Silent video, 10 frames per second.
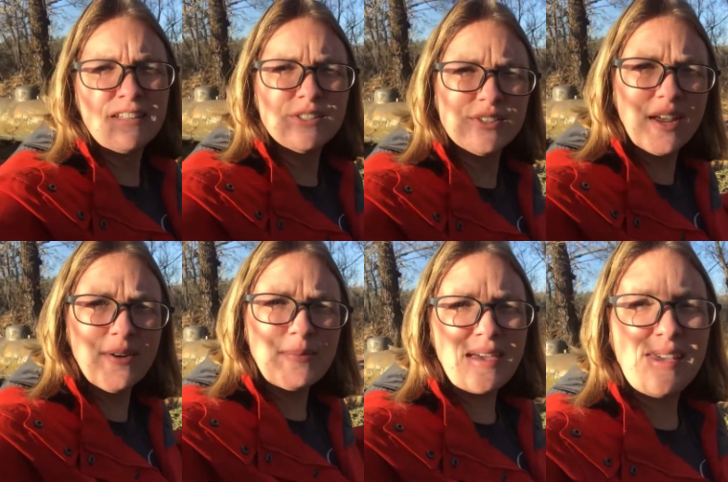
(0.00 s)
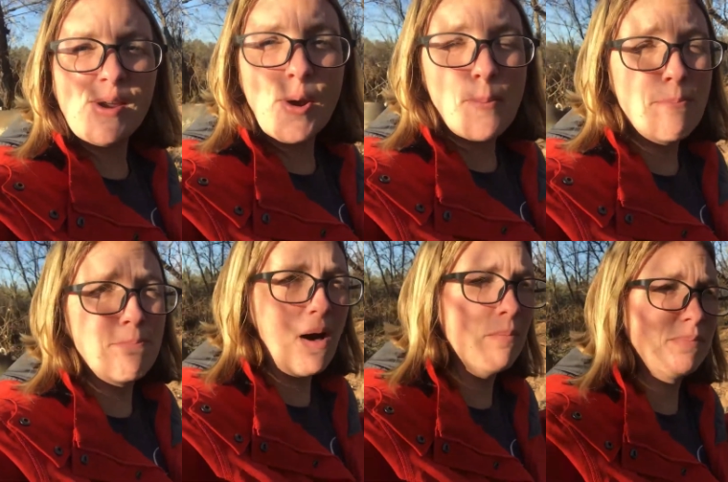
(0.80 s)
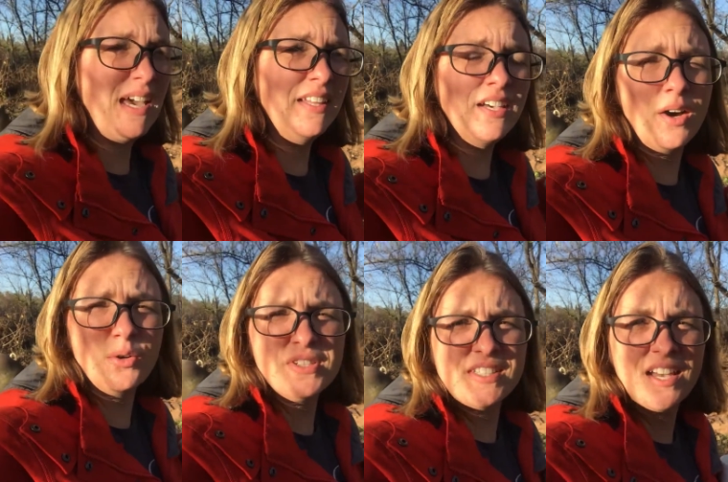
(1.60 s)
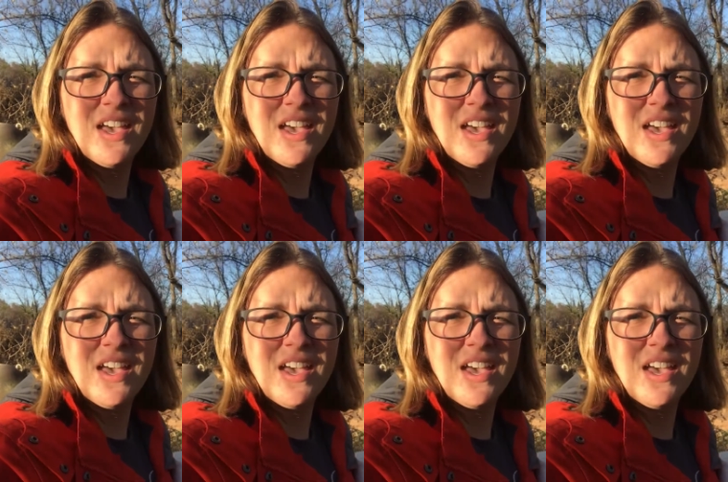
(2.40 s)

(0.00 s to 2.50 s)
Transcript: So now I'm back here um, behind the house.